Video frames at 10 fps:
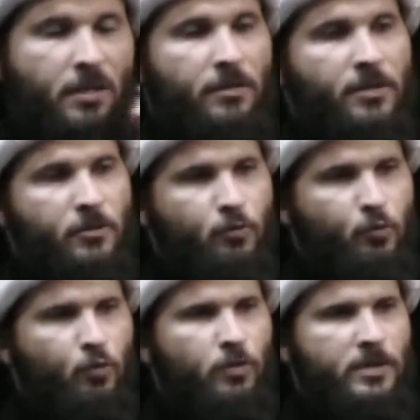These
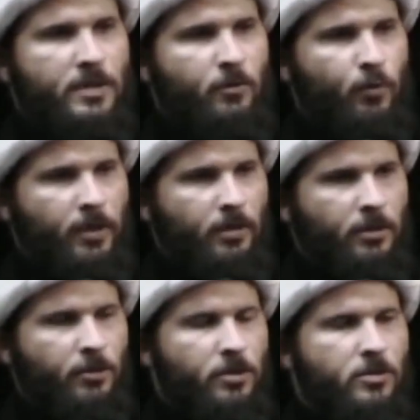rules and
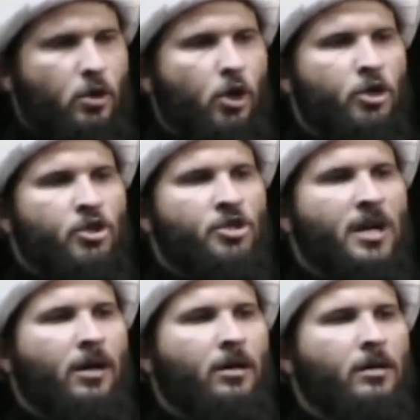regulations are
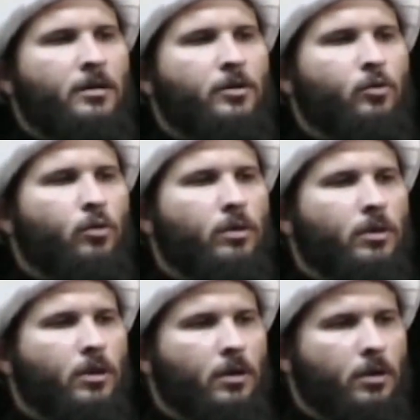
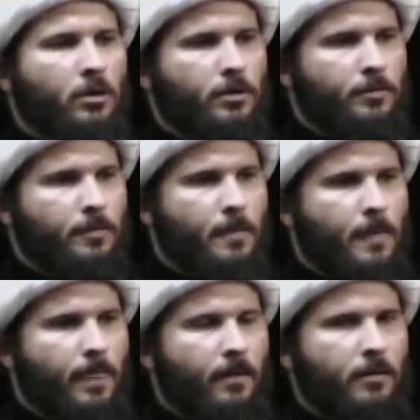sha'airullah.
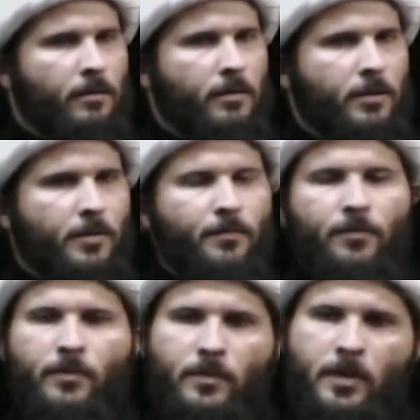
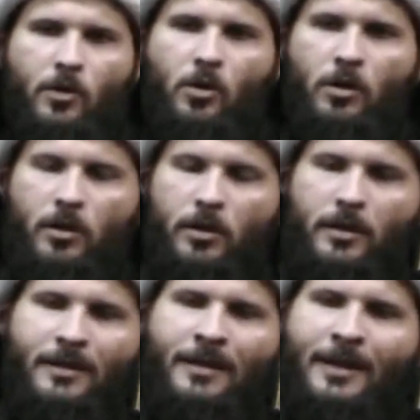They
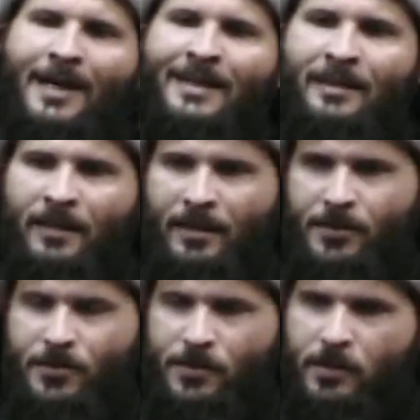are the
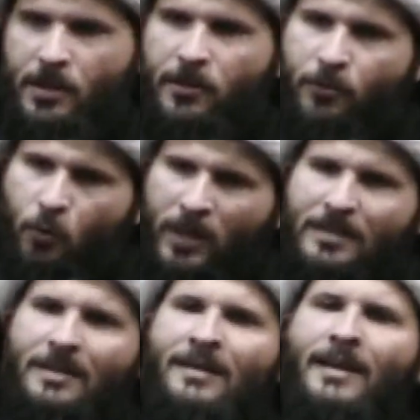guidelines. If you
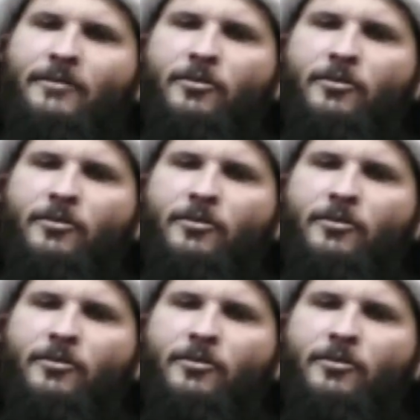want to get